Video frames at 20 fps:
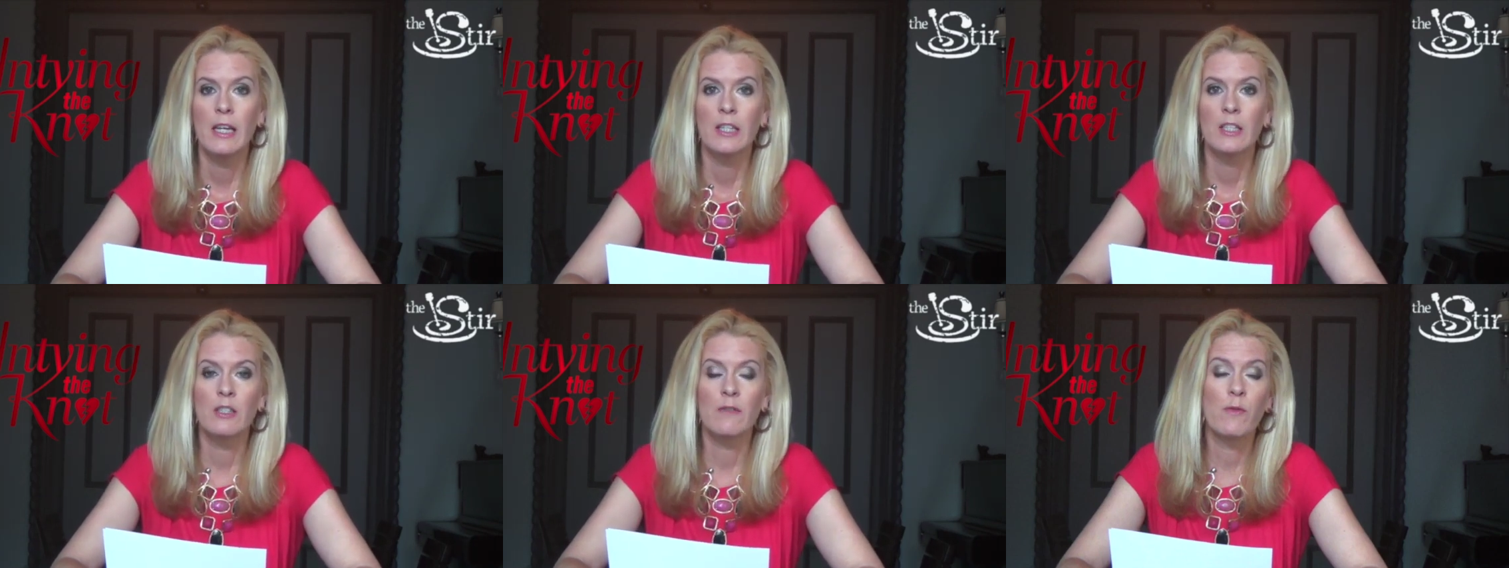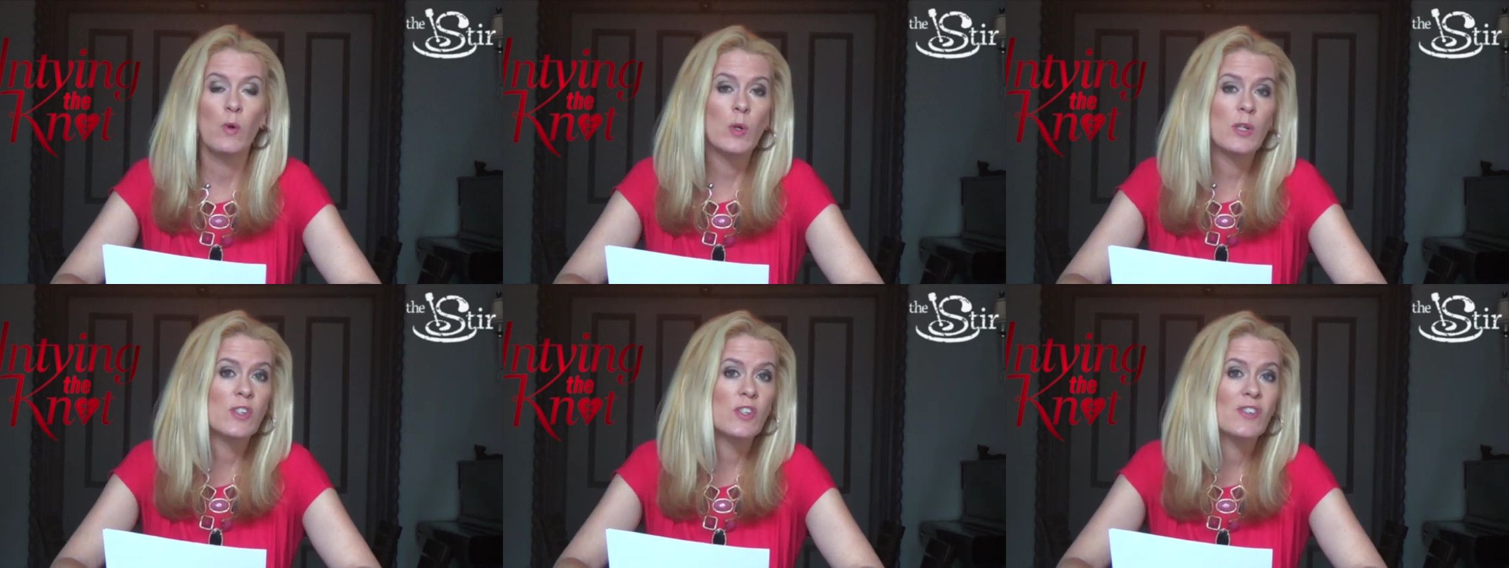
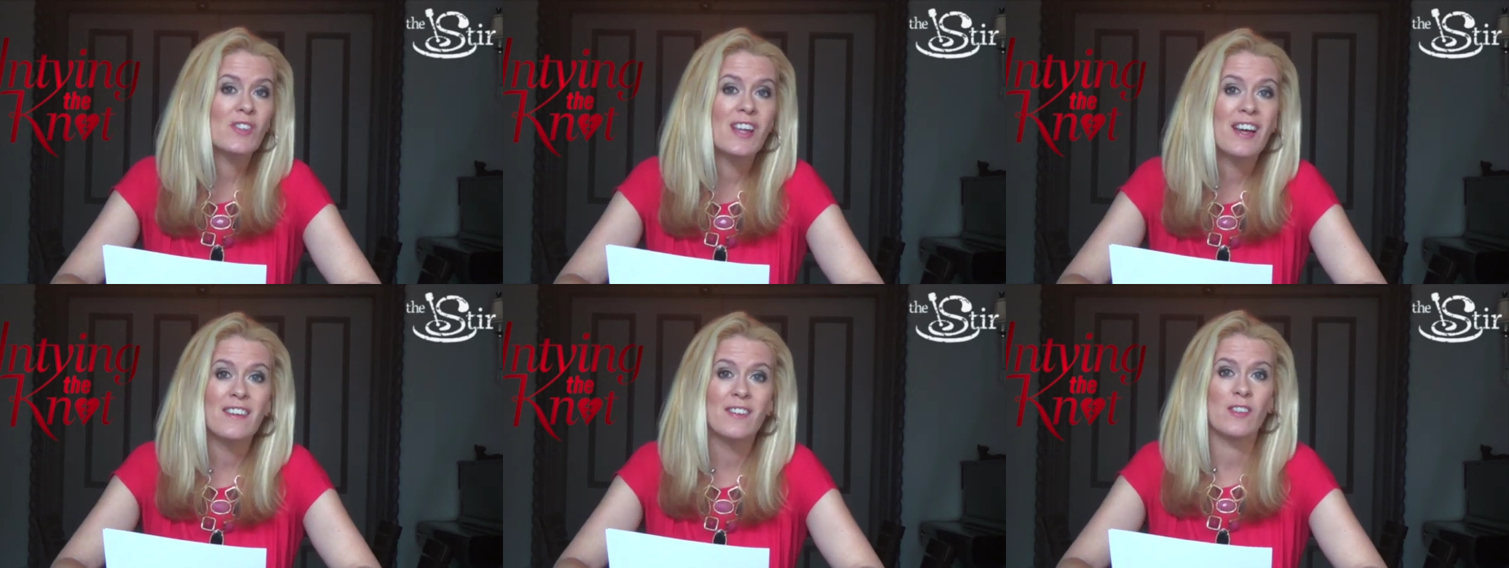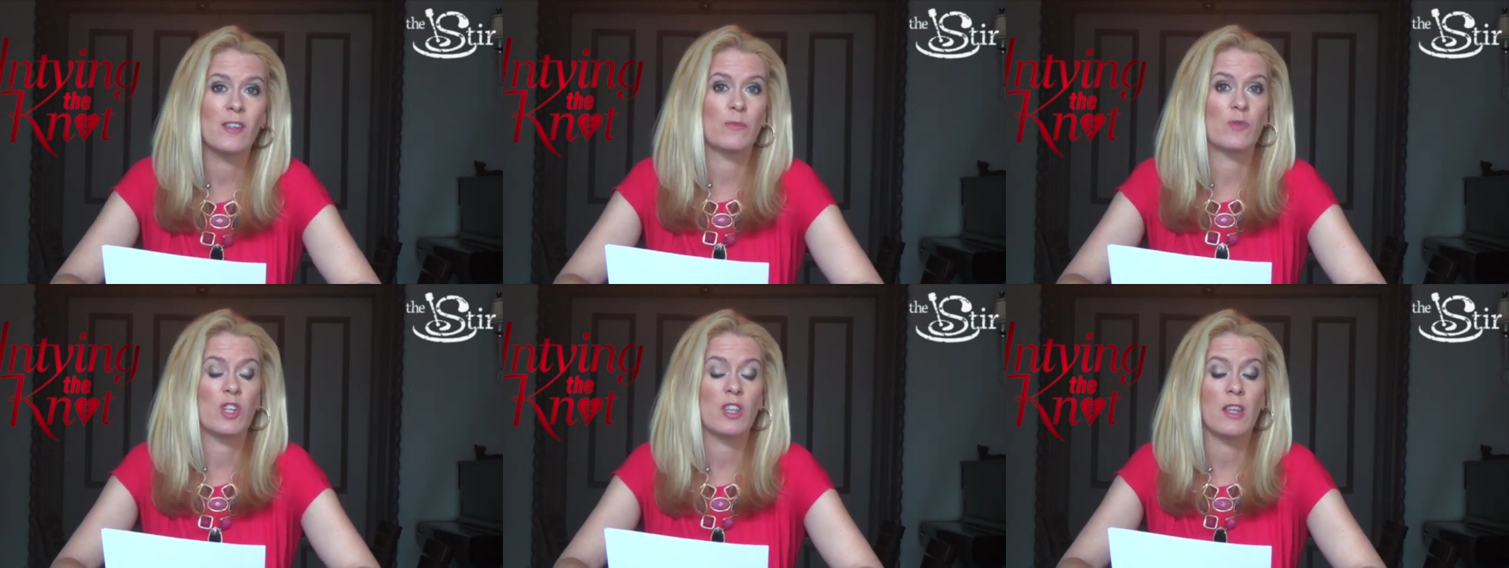Divorce is not a
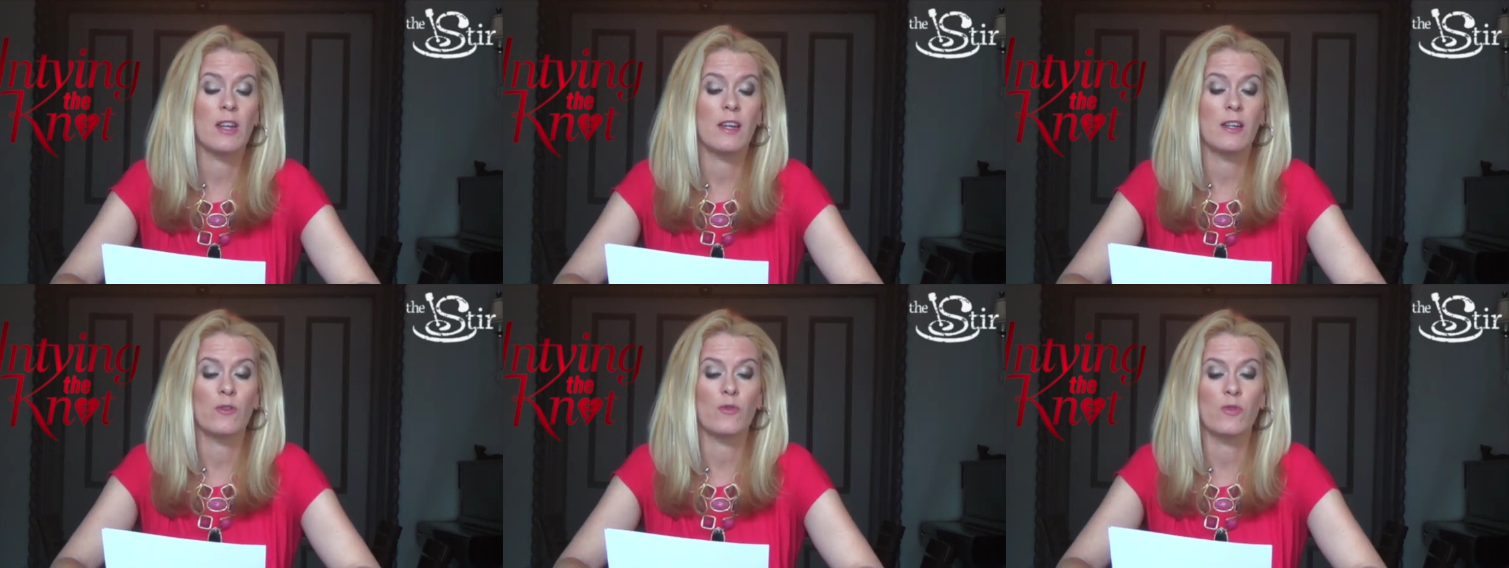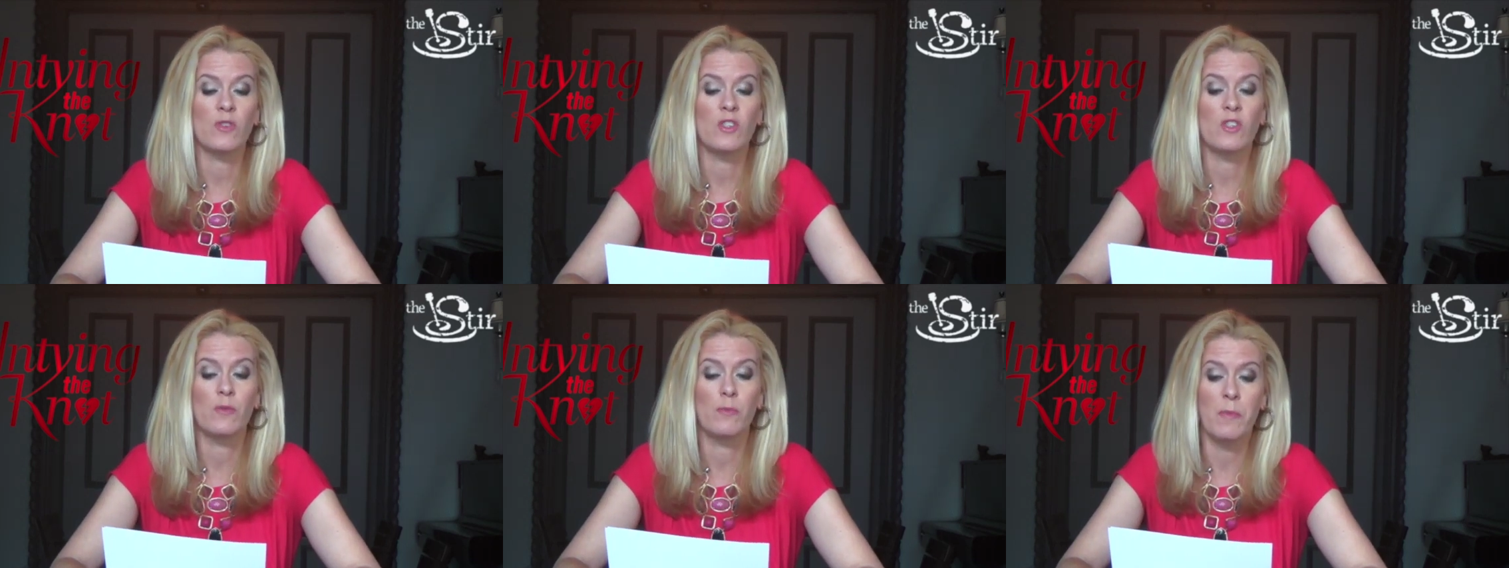subject that
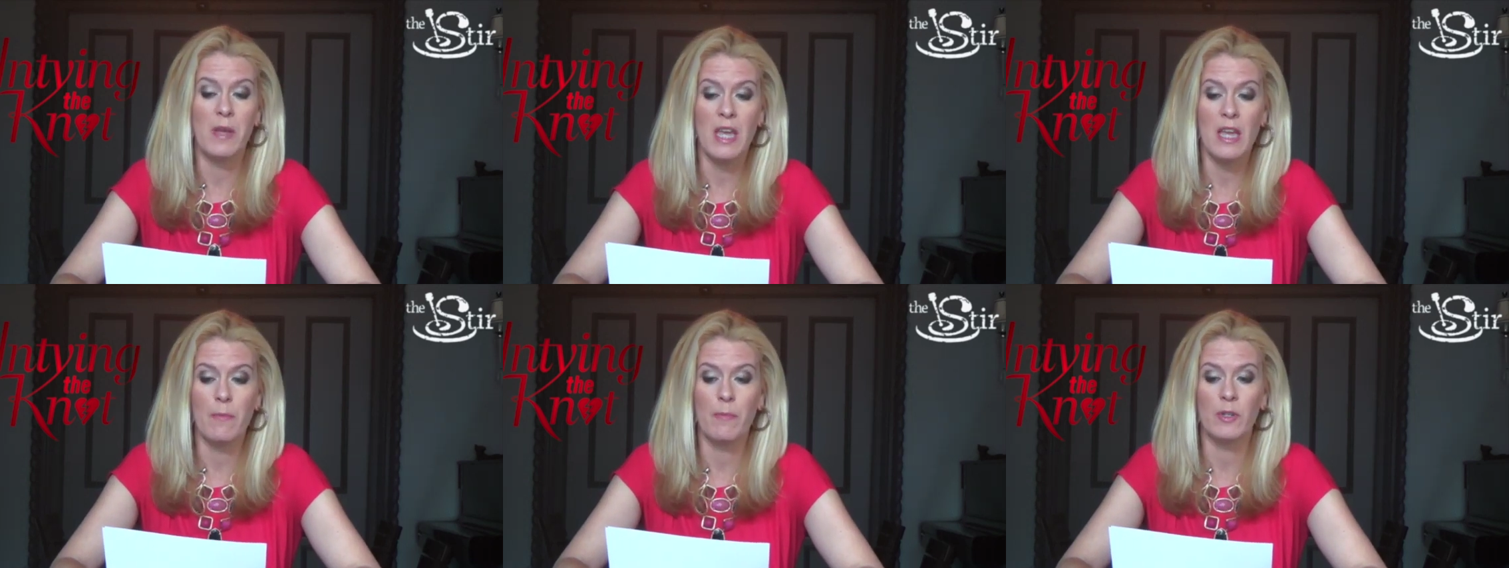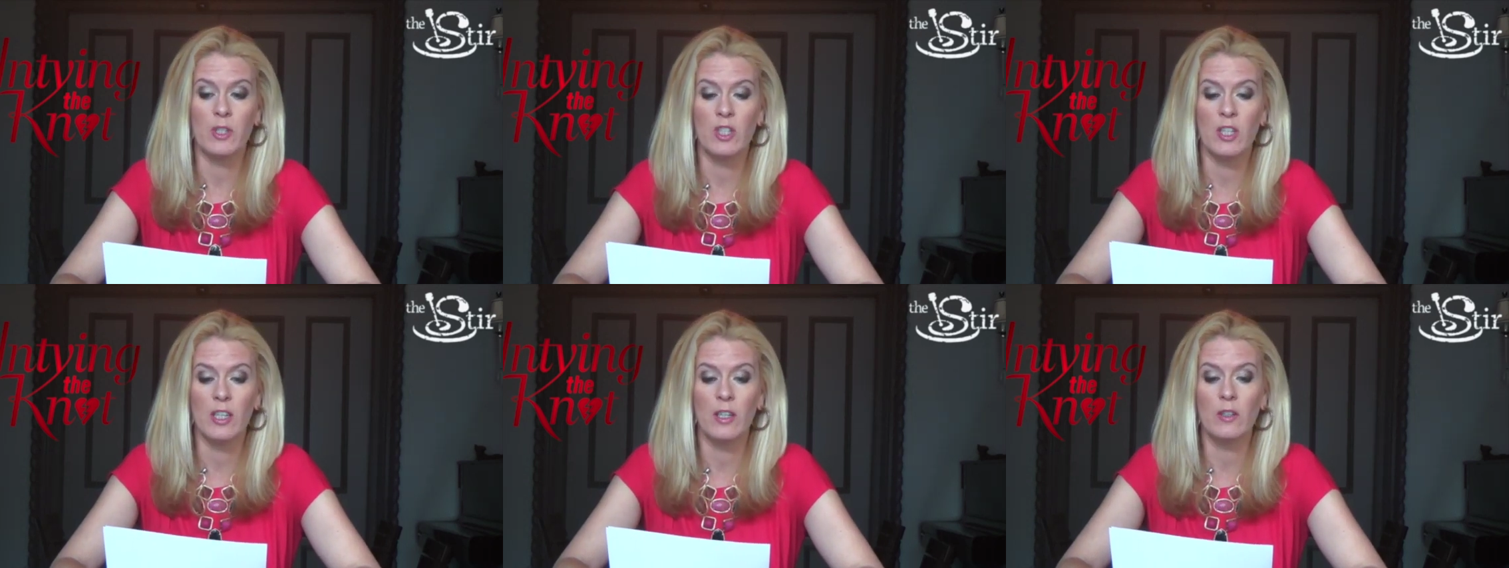interests me
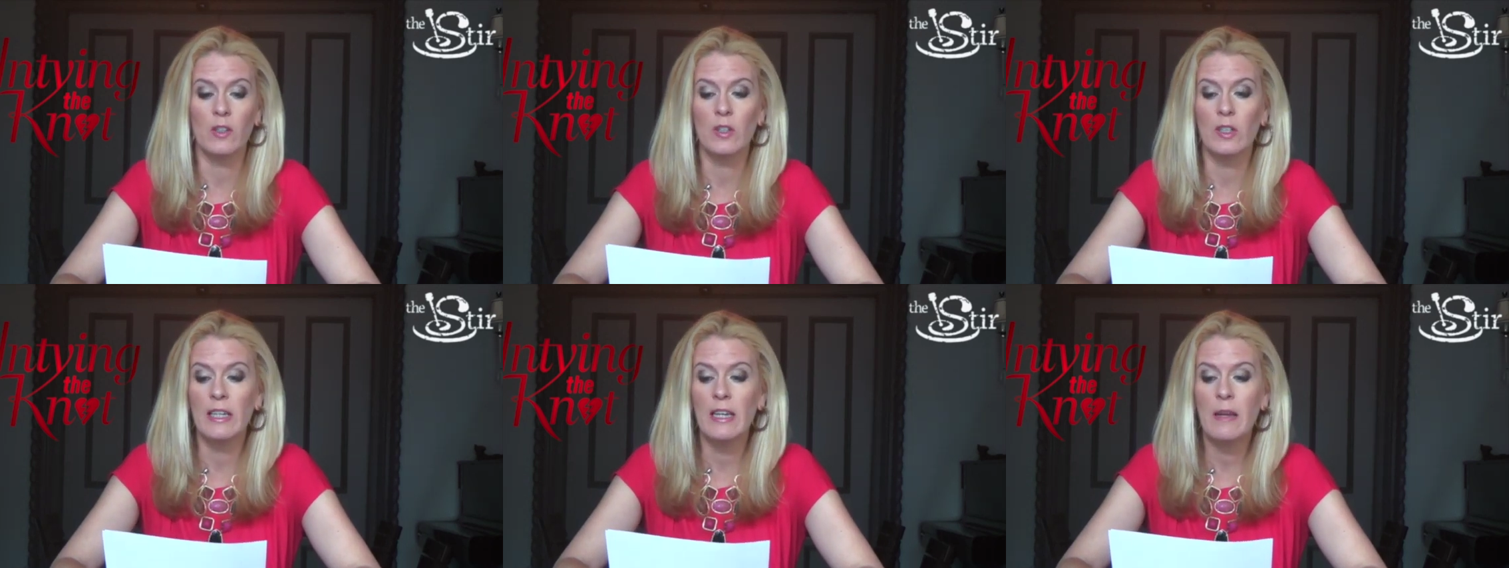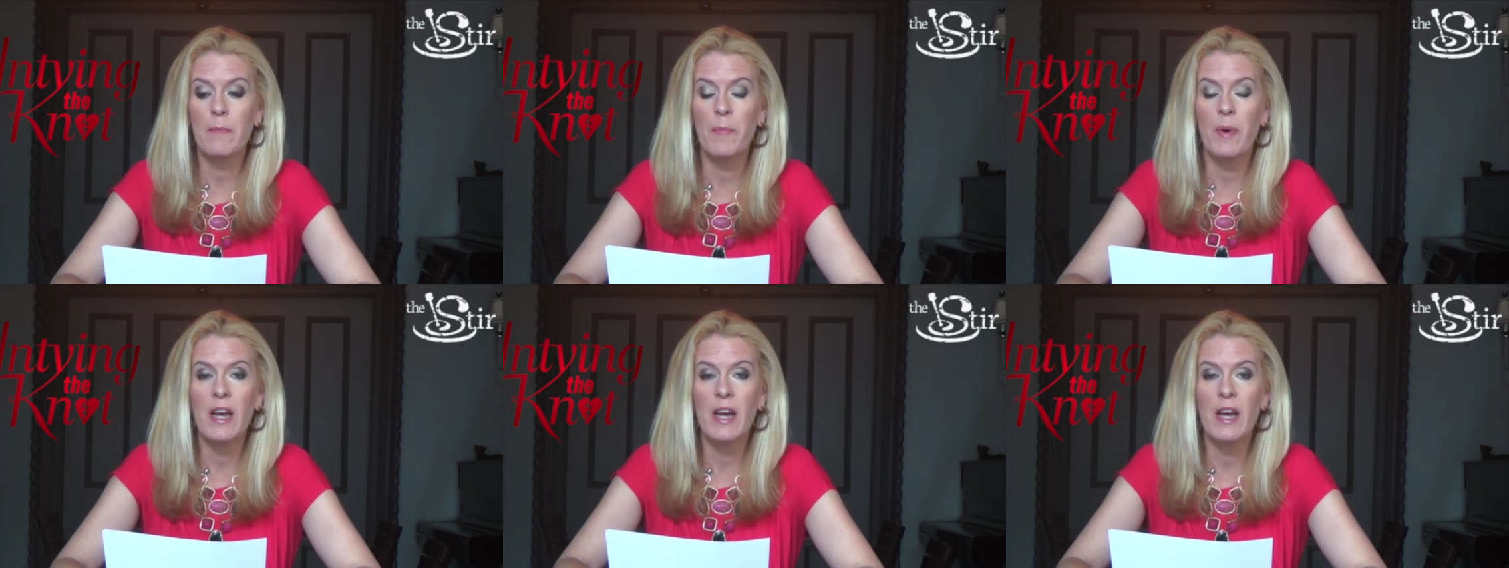particularly,